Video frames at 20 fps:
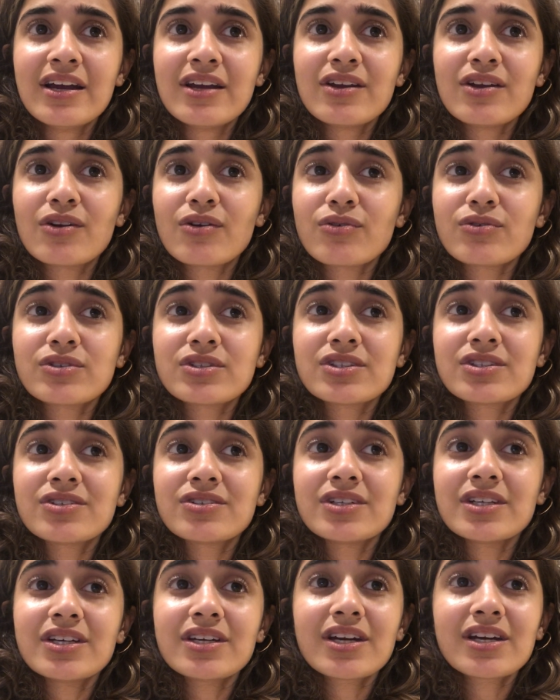it was
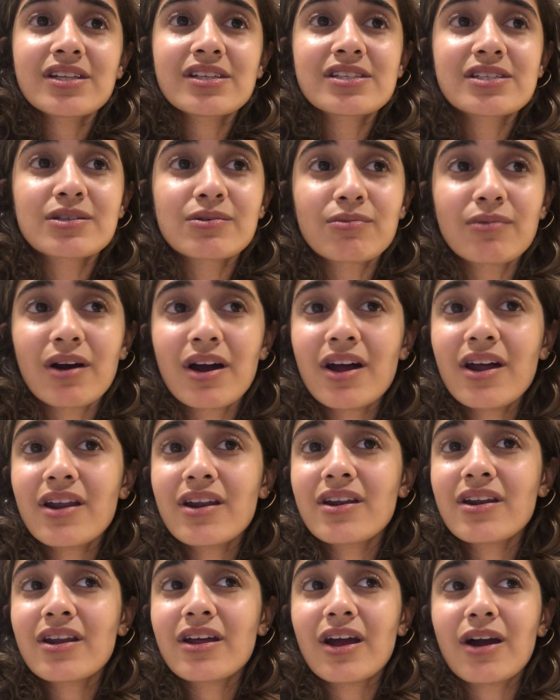3 against
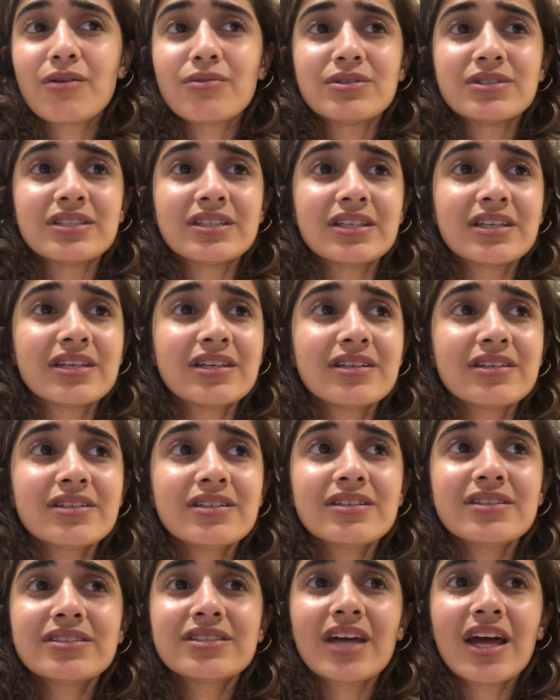1. I was in
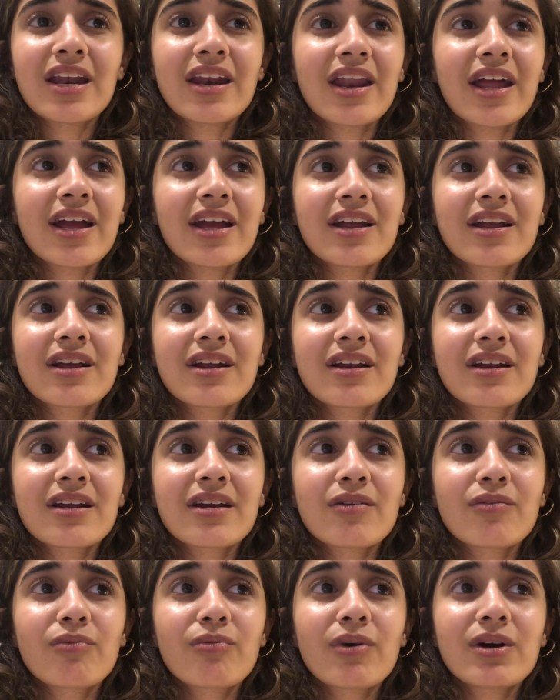heels. And like,
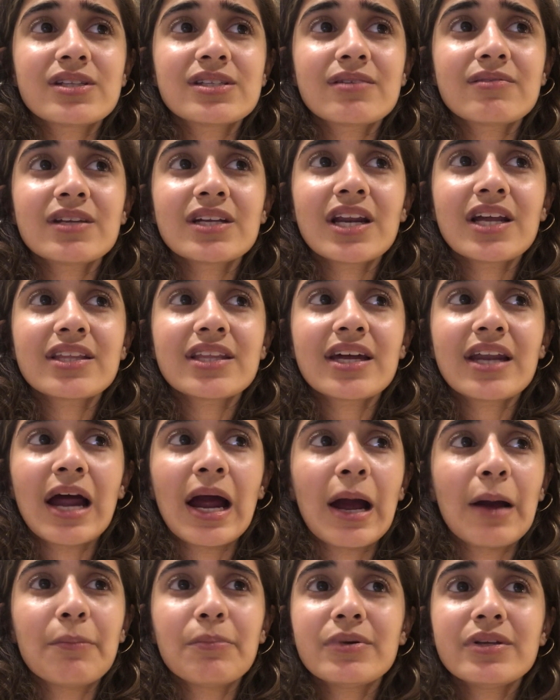when something like that
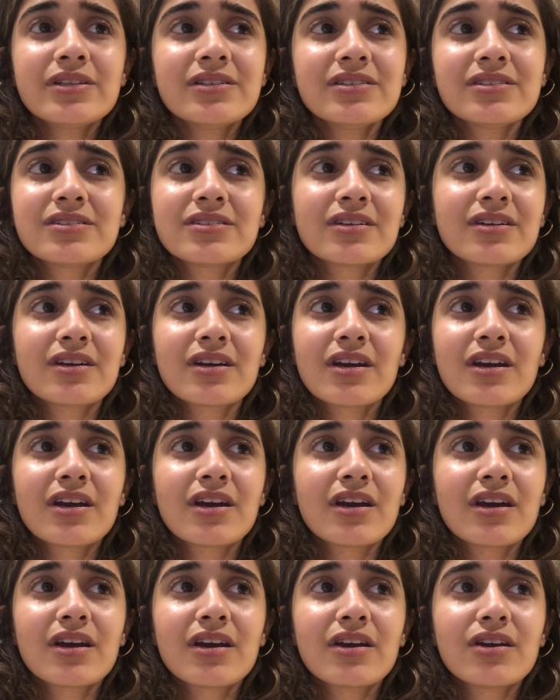happens,
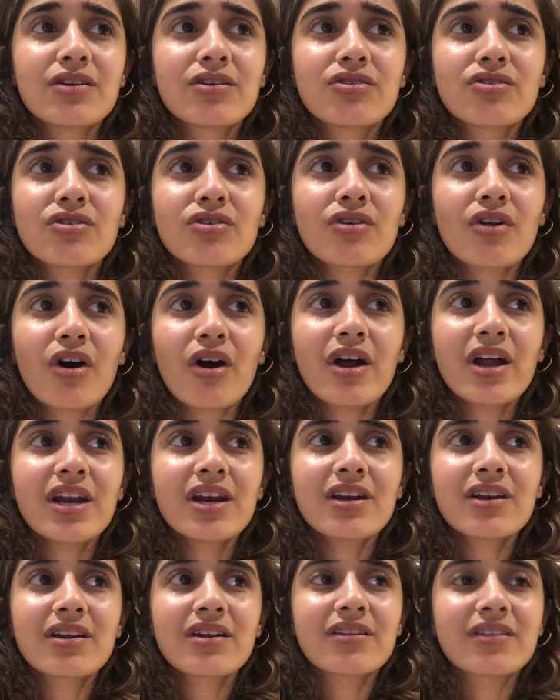you're
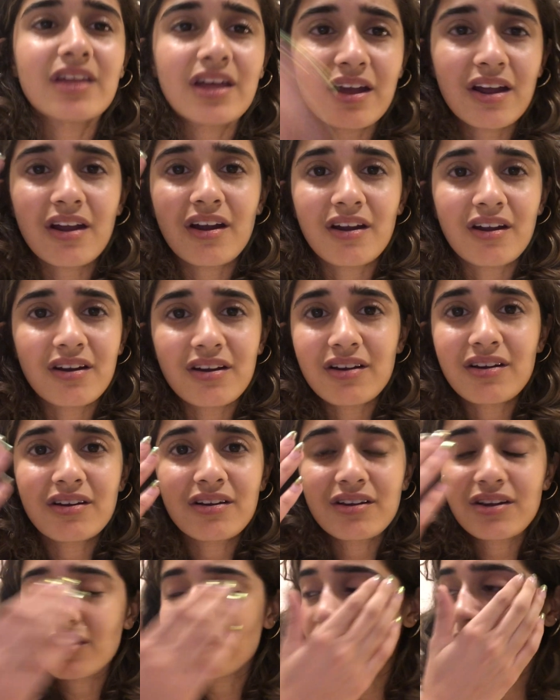not there.
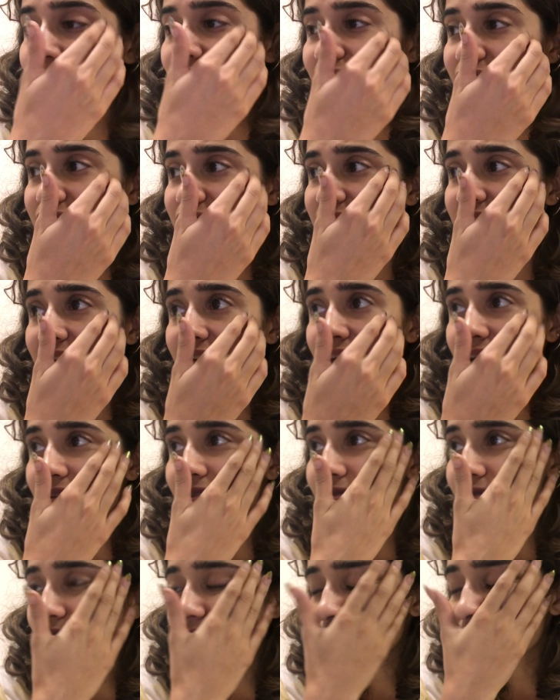It's,
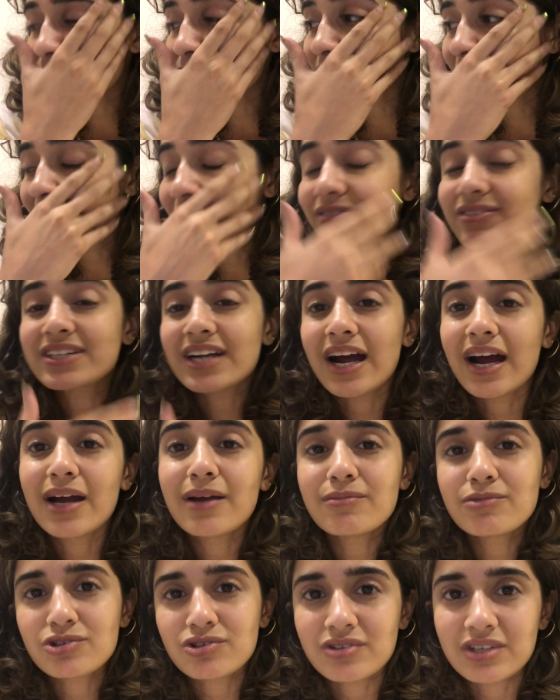you don't have
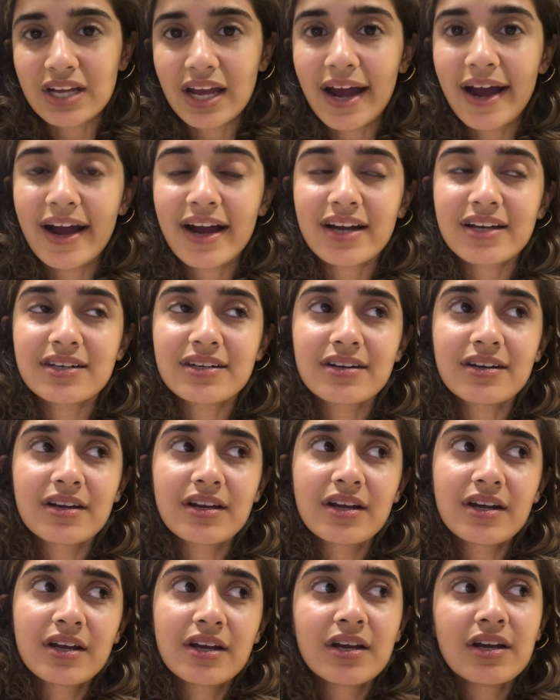time to react.
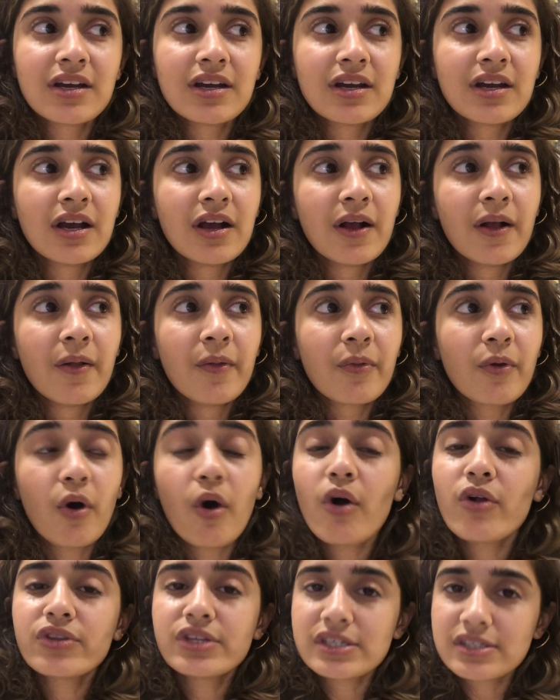
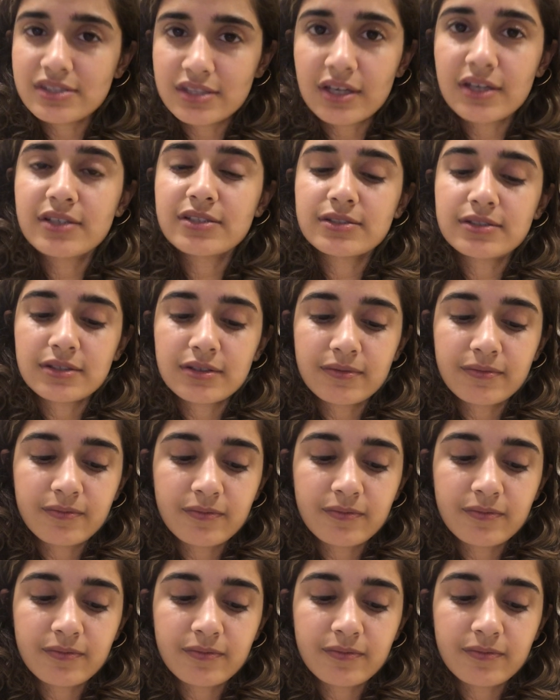All these things,